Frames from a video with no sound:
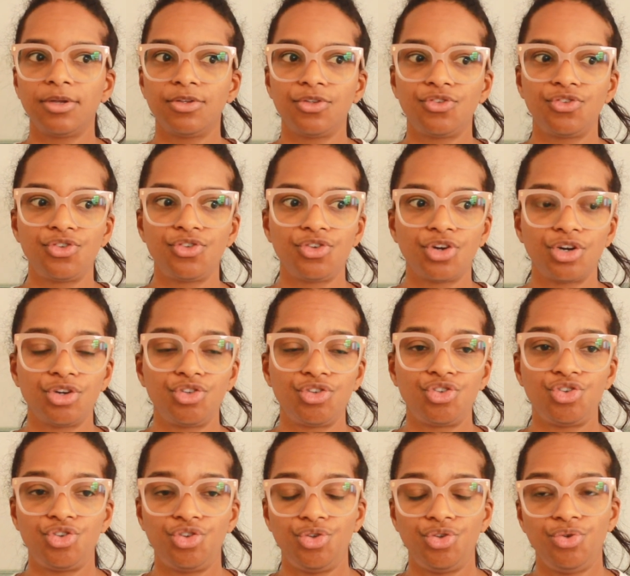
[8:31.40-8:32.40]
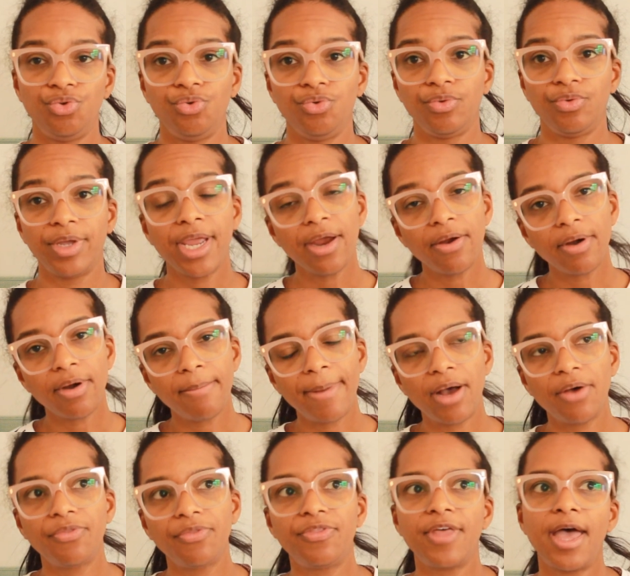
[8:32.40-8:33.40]
starts to care
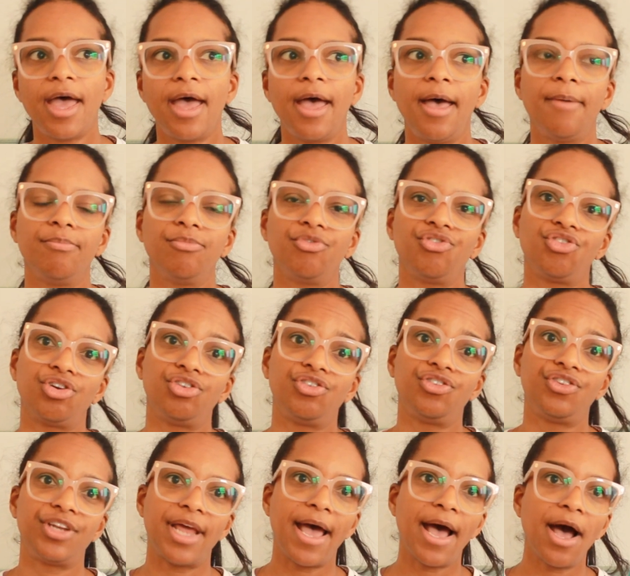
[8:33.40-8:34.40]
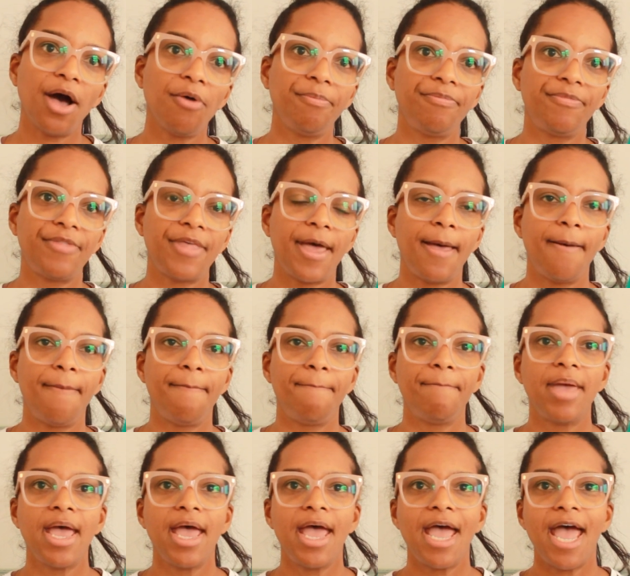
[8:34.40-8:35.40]
about them, starts to help them,
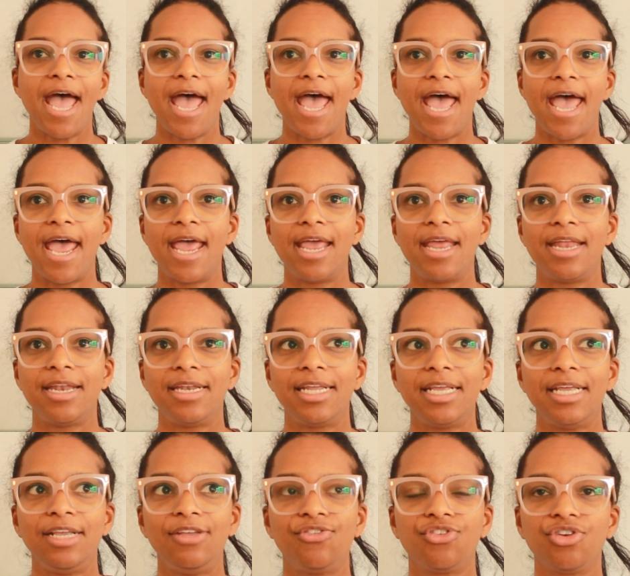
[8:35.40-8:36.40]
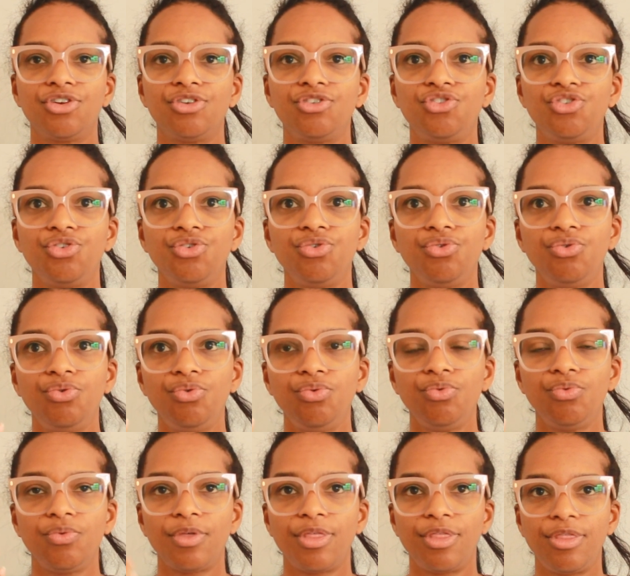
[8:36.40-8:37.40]
and he starts to
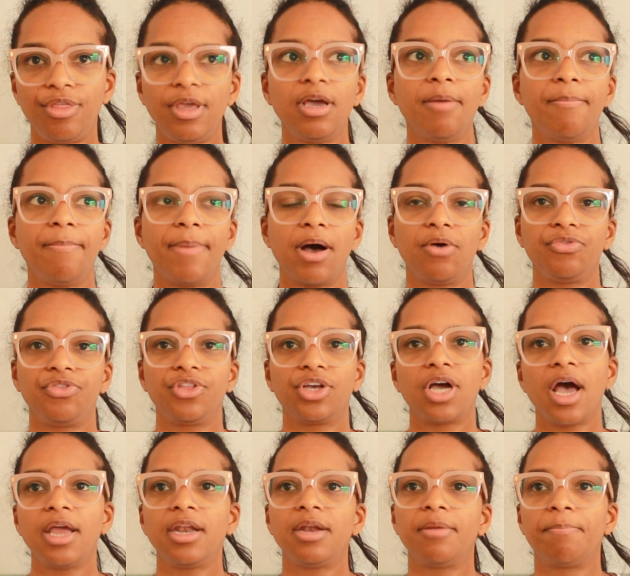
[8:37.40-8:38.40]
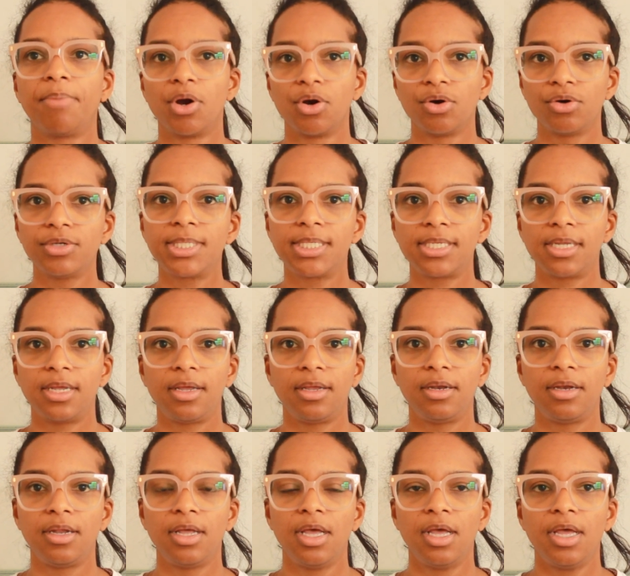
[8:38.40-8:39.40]
think about the kind of
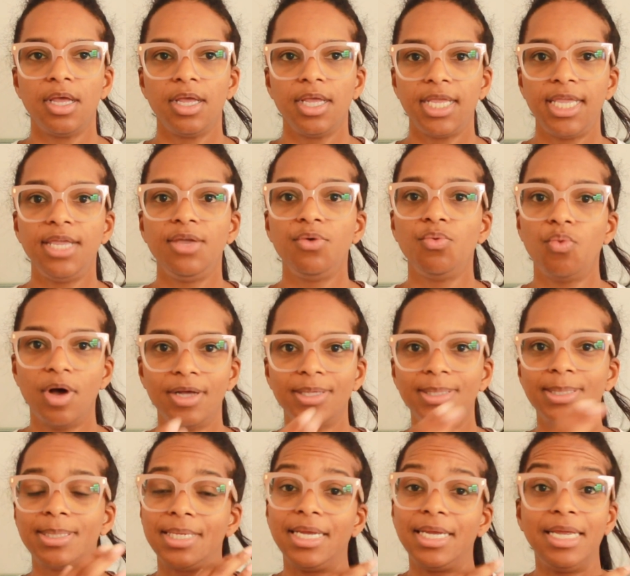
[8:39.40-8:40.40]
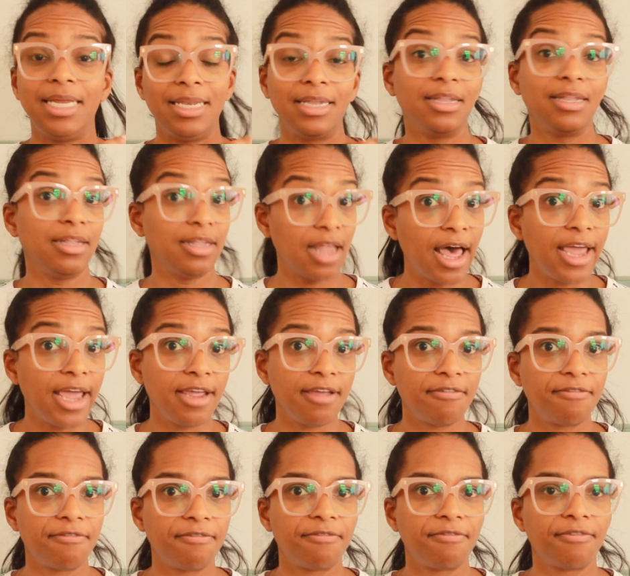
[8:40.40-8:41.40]
person he was in
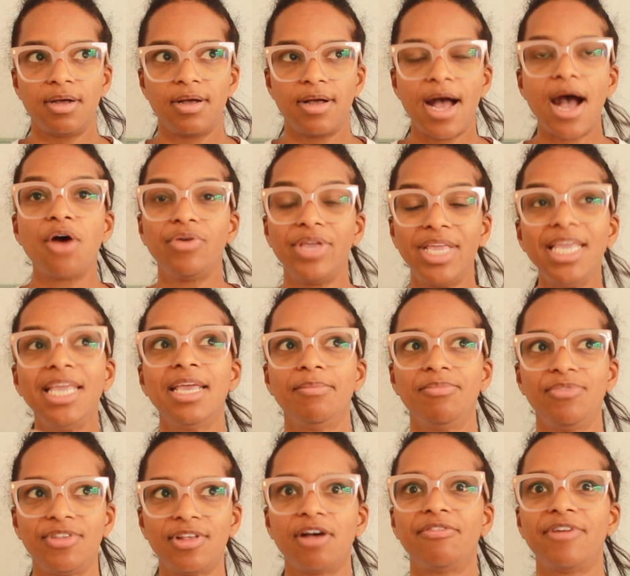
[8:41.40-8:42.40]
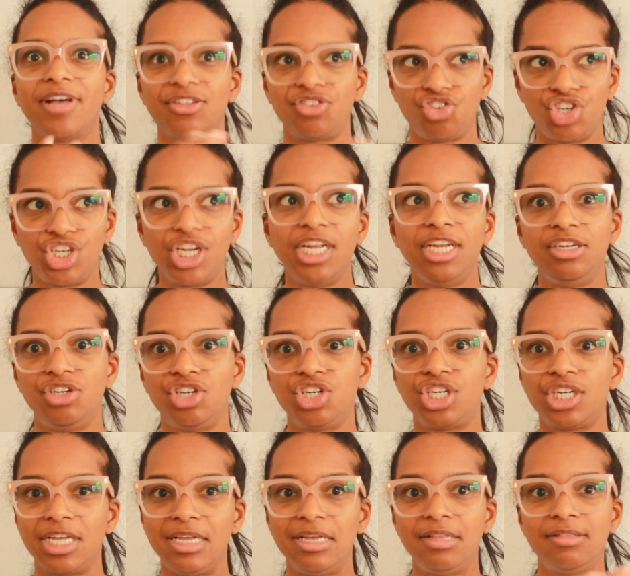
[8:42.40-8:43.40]
life, how he himself has
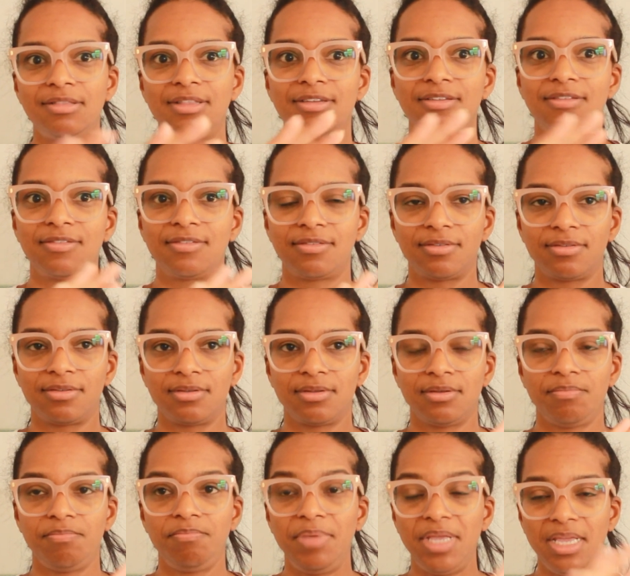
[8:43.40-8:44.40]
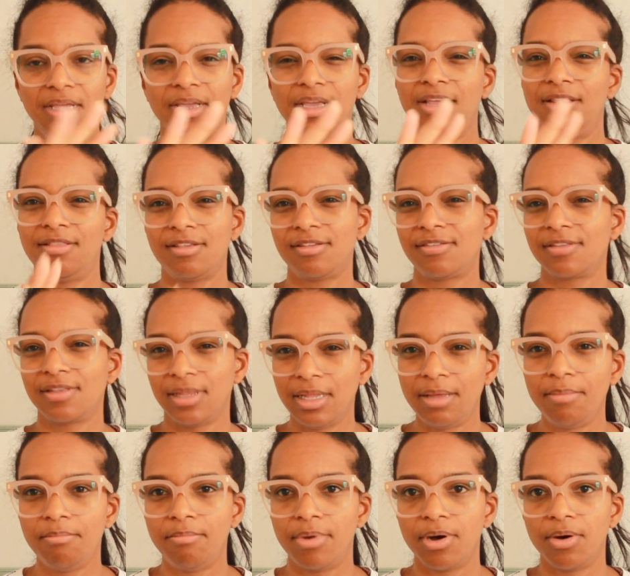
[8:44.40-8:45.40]
changed in this, being in this
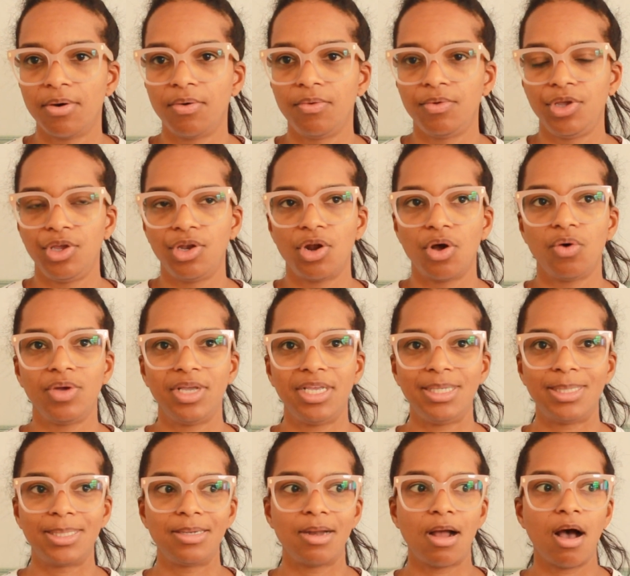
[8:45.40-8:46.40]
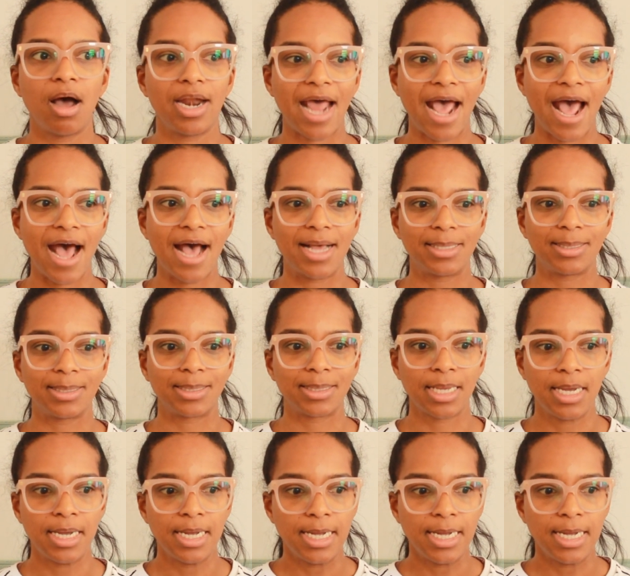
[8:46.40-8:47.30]
limbo. You know, he's not as